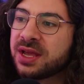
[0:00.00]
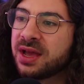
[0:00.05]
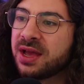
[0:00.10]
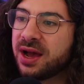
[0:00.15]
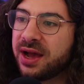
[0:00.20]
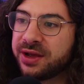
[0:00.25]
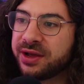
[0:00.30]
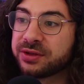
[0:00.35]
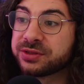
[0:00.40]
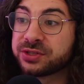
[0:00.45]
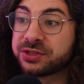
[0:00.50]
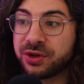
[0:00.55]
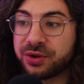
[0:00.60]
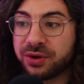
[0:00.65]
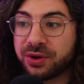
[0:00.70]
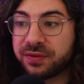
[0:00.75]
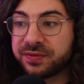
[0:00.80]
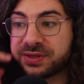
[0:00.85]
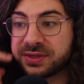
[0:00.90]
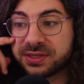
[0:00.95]
I
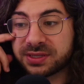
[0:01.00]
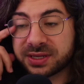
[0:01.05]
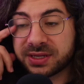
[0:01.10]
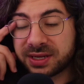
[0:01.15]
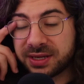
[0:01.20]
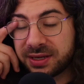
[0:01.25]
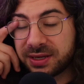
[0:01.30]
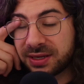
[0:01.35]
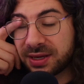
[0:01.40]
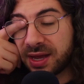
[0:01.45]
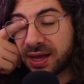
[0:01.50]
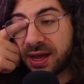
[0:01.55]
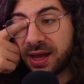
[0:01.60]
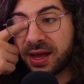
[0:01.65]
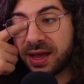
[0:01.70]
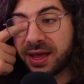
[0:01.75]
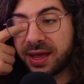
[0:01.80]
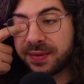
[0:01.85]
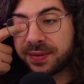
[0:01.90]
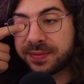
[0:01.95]
also obviously
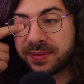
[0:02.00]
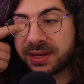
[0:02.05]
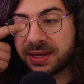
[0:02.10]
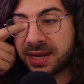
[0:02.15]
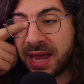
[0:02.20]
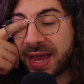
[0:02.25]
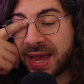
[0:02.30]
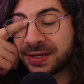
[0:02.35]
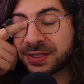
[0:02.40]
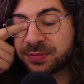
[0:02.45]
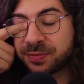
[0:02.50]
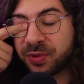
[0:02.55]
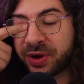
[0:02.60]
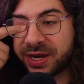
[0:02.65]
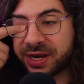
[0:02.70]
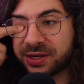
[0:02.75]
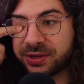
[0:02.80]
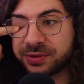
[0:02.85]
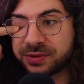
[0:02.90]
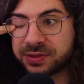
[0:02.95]
am an
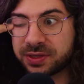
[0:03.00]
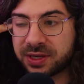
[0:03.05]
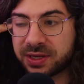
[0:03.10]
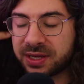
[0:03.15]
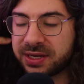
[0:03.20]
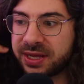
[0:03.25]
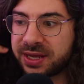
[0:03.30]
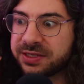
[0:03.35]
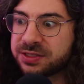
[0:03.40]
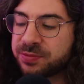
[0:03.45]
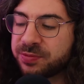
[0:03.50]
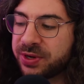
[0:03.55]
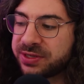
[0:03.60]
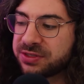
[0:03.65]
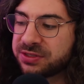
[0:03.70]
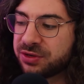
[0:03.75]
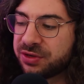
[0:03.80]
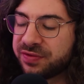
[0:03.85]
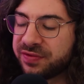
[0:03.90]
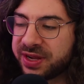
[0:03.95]
Sprite user, and
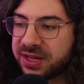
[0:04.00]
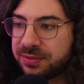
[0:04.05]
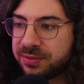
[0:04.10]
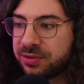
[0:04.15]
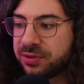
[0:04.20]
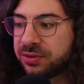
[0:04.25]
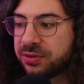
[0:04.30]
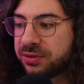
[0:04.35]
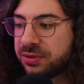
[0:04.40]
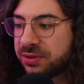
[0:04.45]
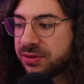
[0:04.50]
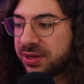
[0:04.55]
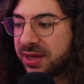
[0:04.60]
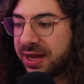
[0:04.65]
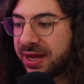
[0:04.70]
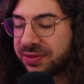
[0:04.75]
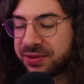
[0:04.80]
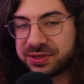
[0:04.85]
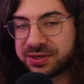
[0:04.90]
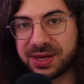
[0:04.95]
Sprite's not available
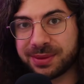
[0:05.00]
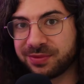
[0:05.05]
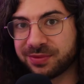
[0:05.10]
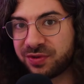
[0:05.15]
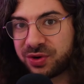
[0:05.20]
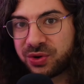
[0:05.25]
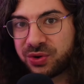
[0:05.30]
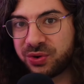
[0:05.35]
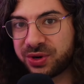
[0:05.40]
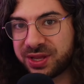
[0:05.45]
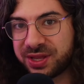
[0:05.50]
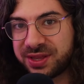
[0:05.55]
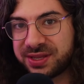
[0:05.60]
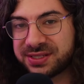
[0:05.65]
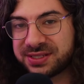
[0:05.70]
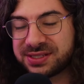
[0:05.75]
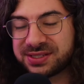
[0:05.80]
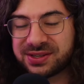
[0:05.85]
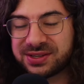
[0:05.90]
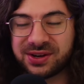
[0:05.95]
at the time of recording
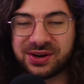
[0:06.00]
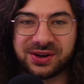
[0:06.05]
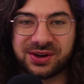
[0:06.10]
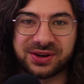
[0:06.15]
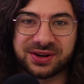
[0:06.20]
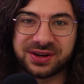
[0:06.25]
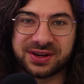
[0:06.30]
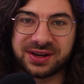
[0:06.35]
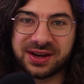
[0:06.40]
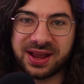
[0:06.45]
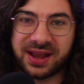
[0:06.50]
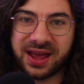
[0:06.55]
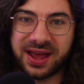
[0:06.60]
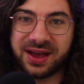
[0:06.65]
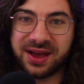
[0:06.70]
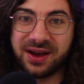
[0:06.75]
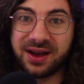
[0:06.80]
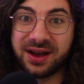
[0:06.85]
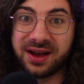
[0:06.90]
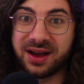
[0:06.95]
this on
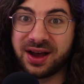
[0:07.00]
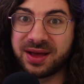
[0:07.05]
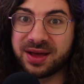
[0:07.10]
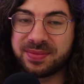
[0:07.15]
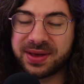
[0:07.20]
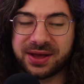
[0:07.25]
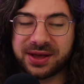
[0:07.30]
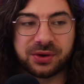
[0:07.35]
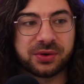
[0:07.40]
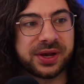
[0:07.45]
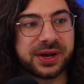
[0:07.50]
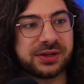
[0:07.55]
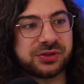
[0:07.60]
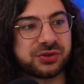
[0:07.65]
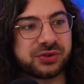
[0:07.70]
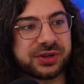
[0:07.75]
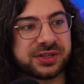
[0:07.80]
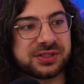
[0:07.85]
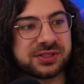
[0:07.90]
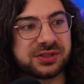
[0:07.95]
iPad or
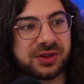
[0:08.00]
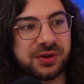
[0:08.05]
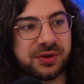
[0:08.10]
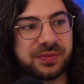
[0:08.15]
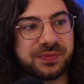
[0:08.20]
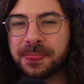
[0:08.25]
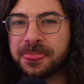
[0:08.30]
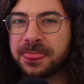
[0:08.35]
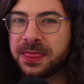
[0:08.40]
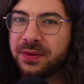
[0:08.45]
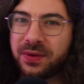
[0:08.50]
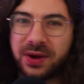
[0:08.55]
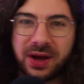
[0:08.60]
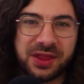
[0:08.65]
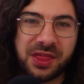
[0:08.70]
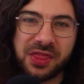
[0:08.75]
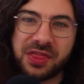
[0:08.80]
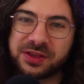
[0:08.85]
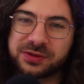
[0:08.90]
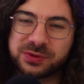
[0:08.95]
Android. So there are
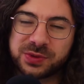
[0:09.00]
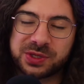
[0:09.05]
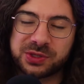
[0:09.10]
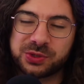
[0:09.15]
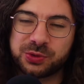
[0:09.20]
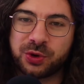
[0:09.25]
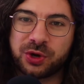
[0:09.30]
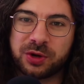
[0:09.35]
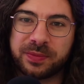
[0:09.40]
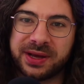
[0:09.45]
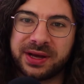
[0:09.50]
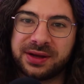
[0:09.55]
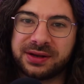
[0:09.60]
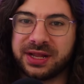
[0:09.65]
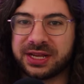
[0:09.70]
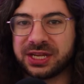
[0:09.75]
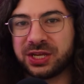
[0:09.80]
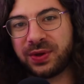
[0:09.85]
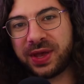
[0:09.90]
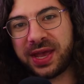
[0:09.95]
other things we could talk about,
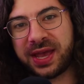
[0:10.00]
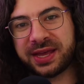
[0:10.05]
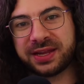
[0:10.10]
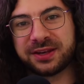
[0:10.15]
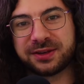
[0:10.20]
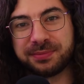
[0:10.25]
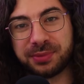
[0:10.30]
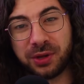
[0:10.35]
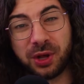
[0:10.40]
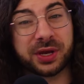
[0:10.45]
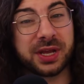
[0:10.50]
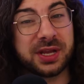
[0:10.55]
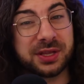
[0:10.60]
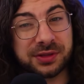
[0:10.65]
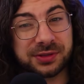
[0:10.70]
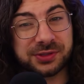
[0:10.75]
like your hand blocking the